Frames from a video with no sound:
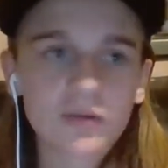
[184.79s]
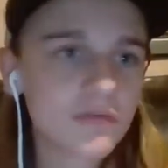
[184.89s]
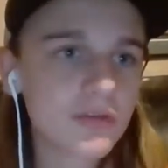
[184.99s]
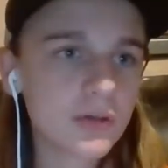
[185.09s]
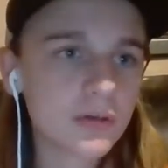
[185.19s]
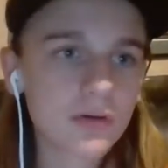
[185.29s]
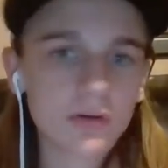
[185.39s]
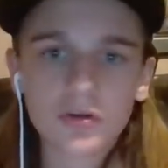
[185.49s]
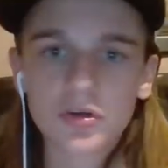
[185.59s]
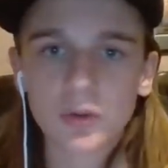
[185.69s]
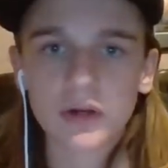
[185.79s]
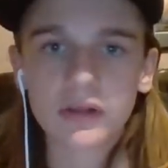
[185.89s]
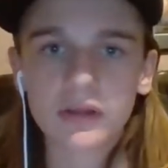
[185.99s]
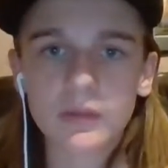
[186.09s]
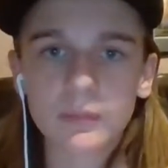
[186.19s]
a few little short
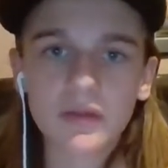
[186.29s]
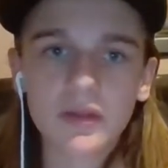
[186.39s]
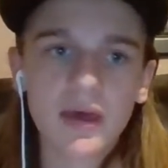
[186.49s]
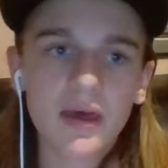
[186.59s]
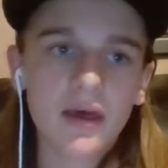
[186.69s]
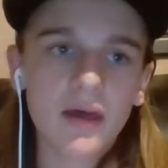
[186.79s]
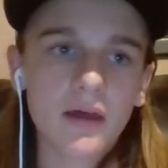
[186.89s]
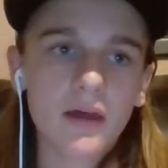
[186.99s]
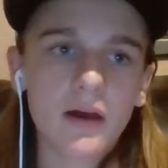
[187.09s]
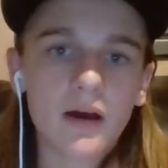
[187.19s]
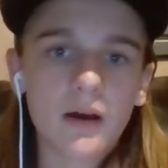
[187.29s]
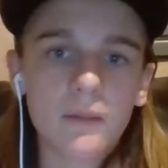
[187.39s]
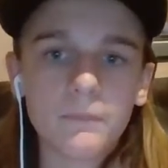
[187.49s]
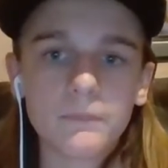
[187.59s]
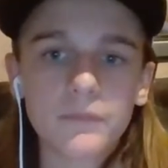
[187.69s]
clips.
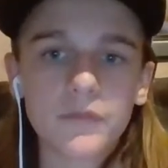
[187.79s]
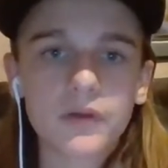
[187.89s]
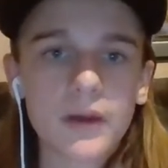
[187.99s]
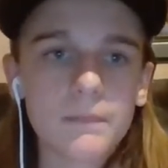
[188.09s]
Um, so yeah.